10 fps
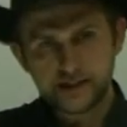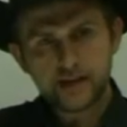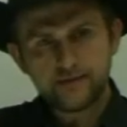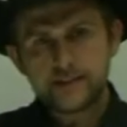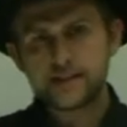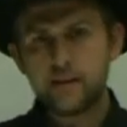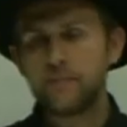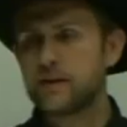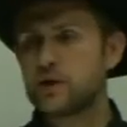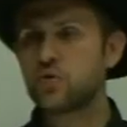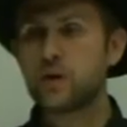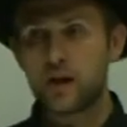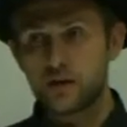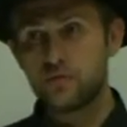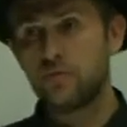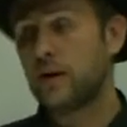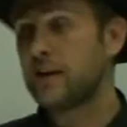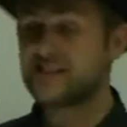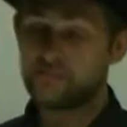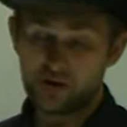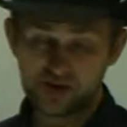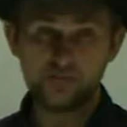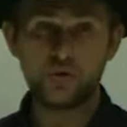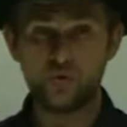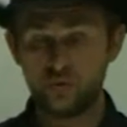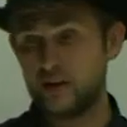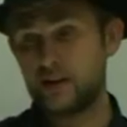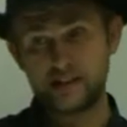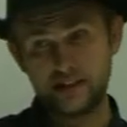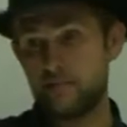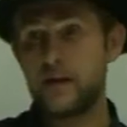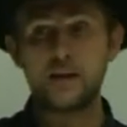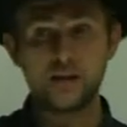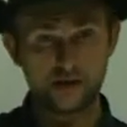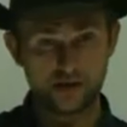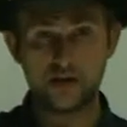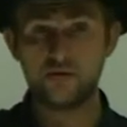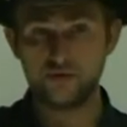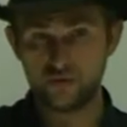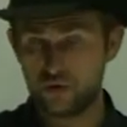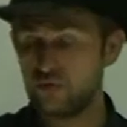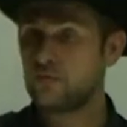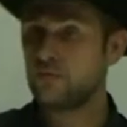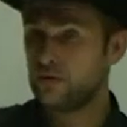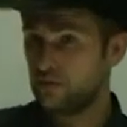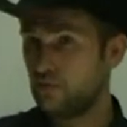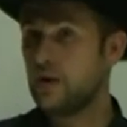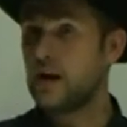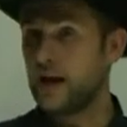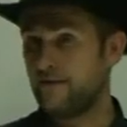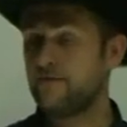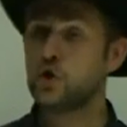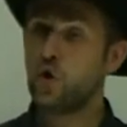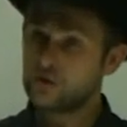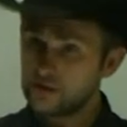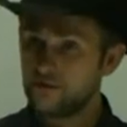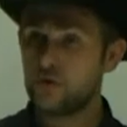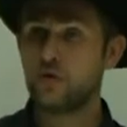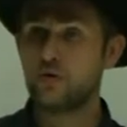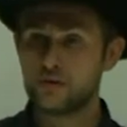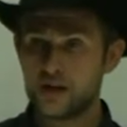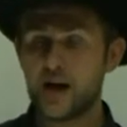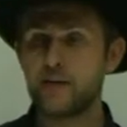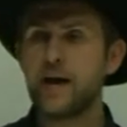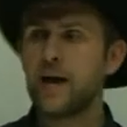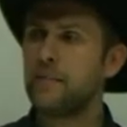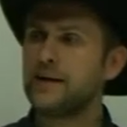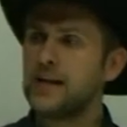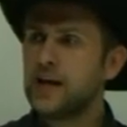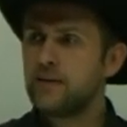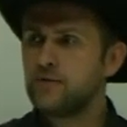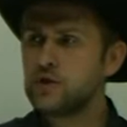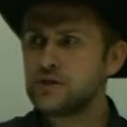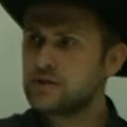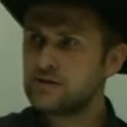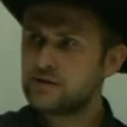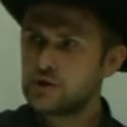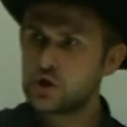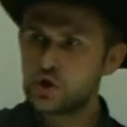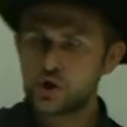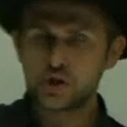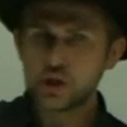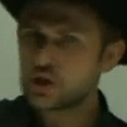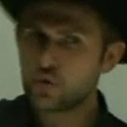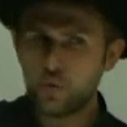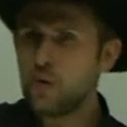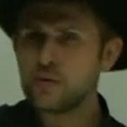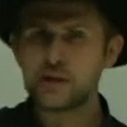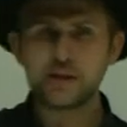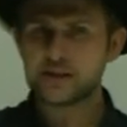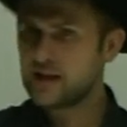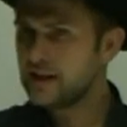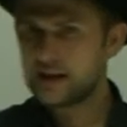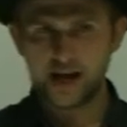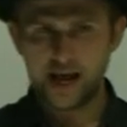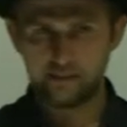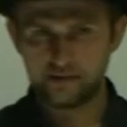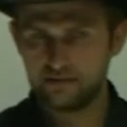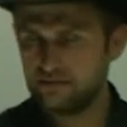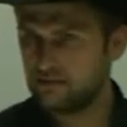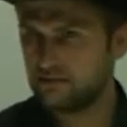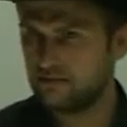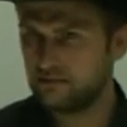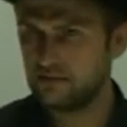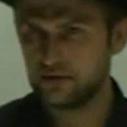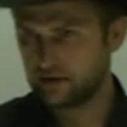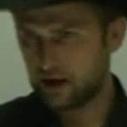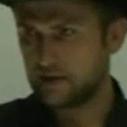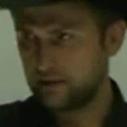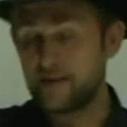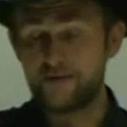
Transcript: And this, if it's something that you can do, and it's possible only like many years down the road, when you have taught it for a long time. But if you just teach quoting, it's not going to happen, really.